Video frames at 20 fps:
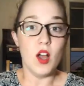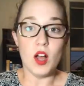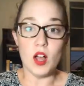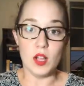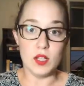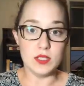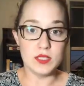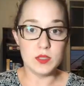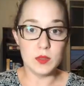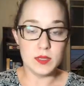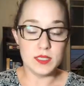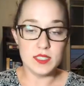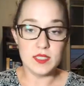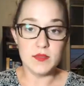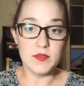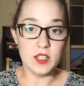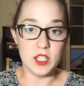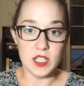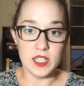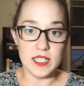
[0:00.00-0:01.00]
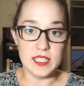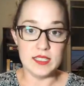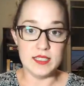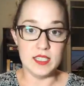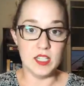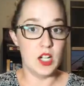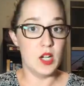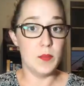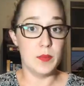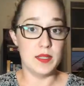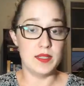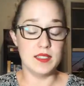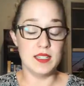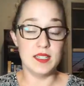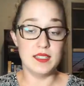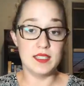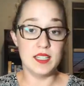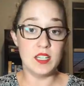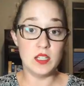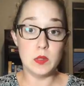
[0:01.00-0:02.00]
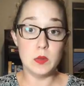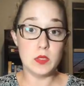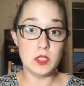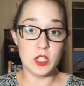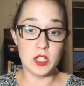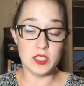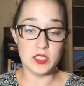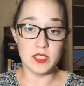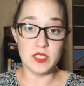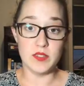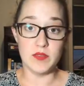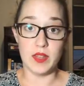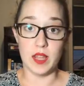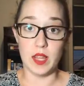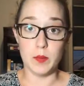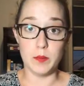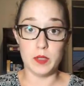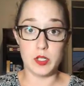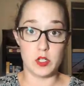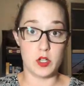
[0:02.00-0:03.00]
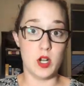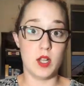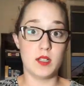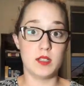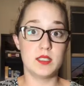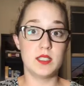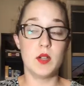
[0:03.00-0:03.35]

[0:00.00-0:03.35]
all sorts of goodies in our business, and you start to develop a trunk.